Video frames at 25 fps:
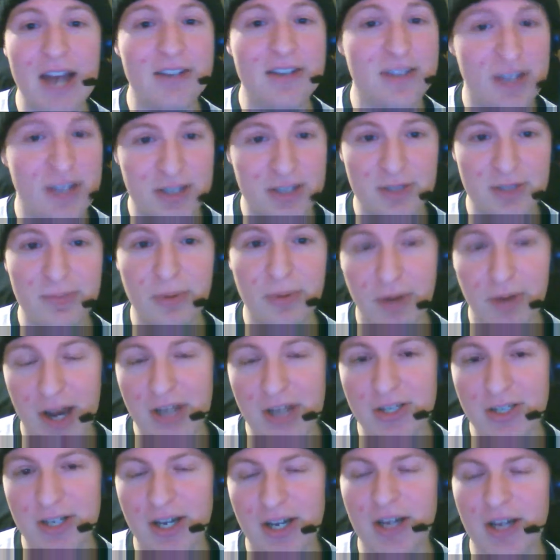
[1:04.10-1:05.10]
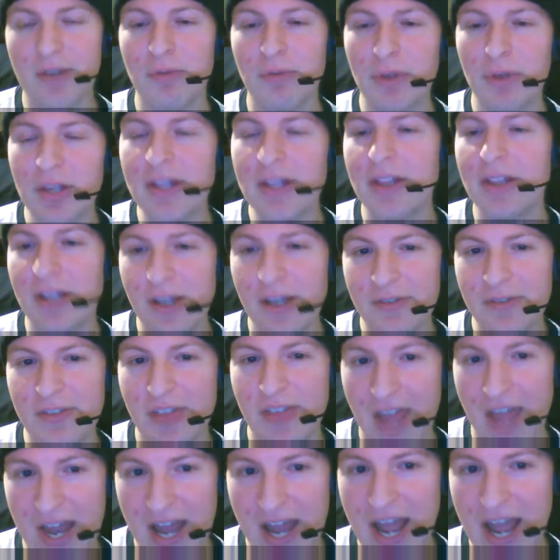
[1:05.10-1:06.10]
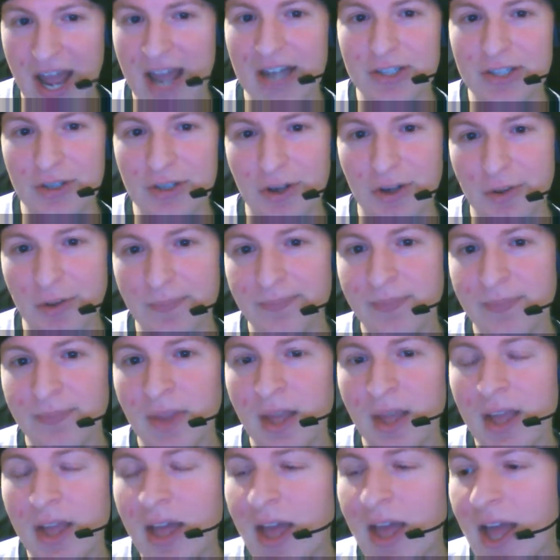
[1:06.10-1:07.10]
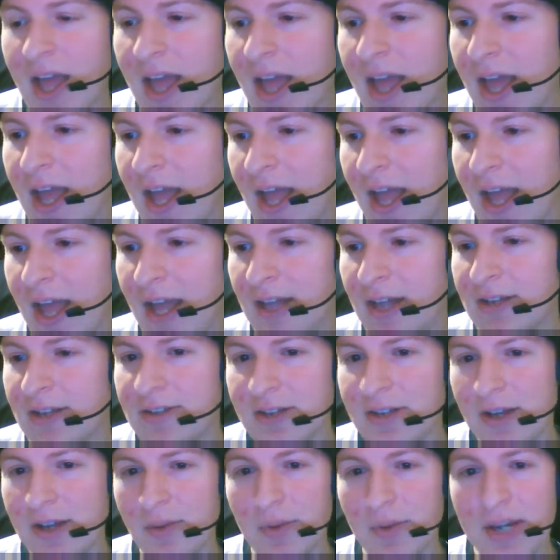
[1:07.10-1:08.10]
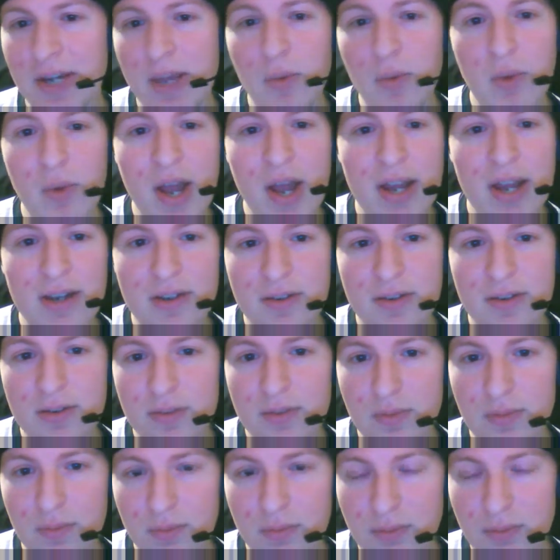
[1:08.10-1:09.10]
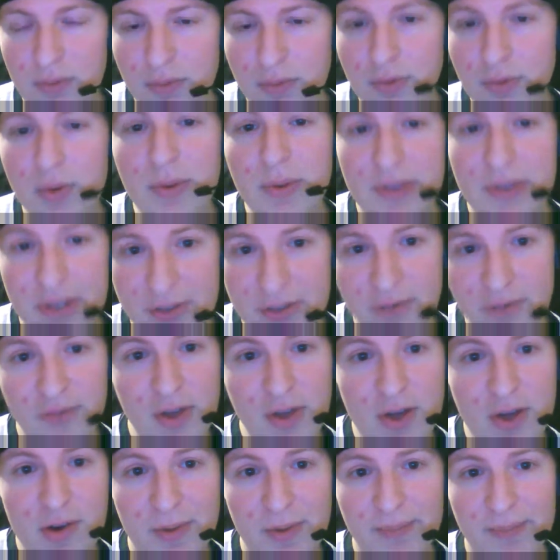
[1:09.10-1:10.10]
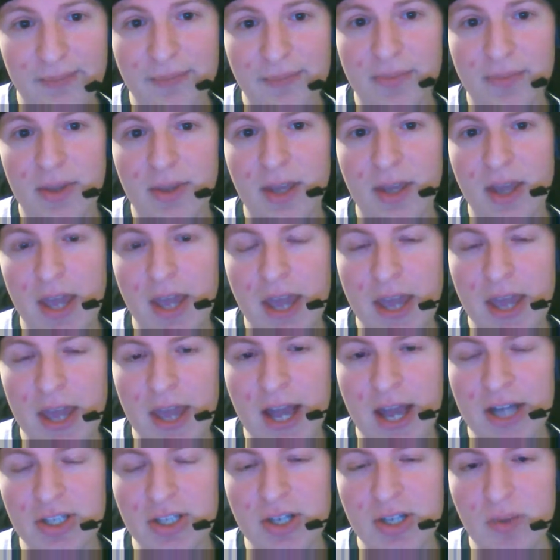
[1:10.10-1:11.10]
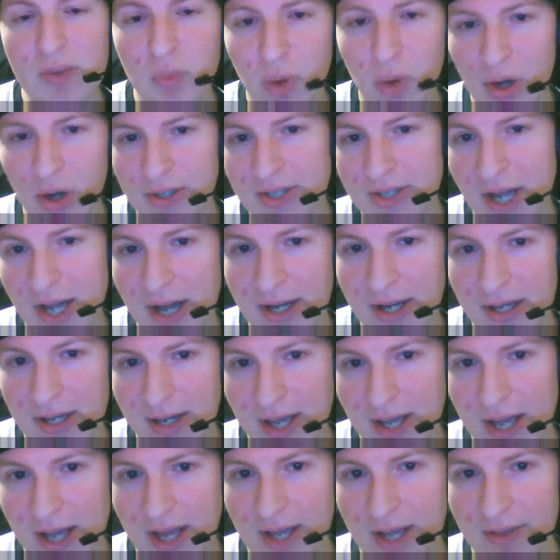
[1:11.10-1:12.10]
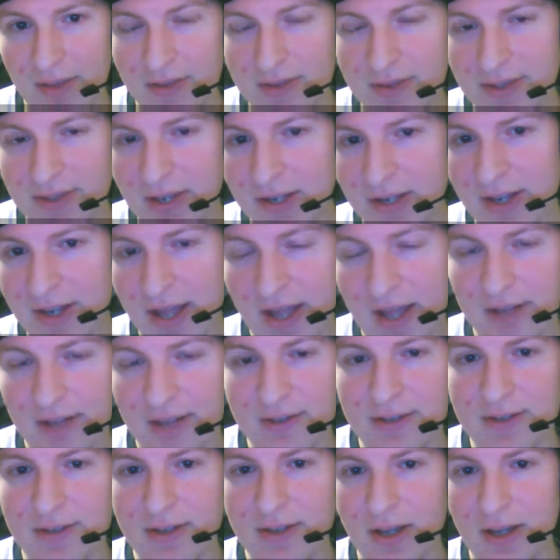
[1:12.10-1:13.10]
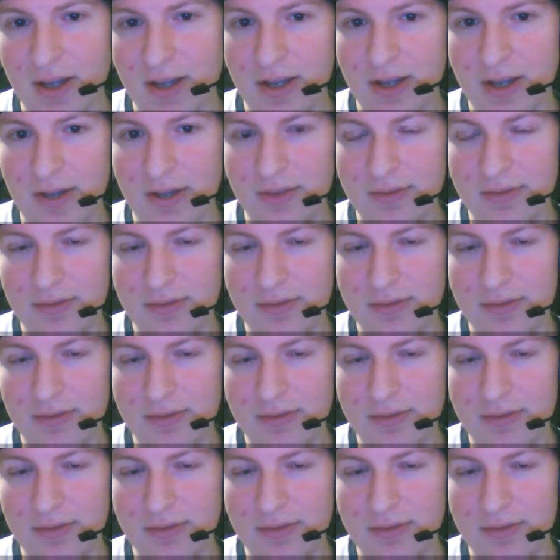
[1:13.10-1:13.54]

an inspiration, and he really loved that actor. And when he went through with this film, he actually worked on it at Sundance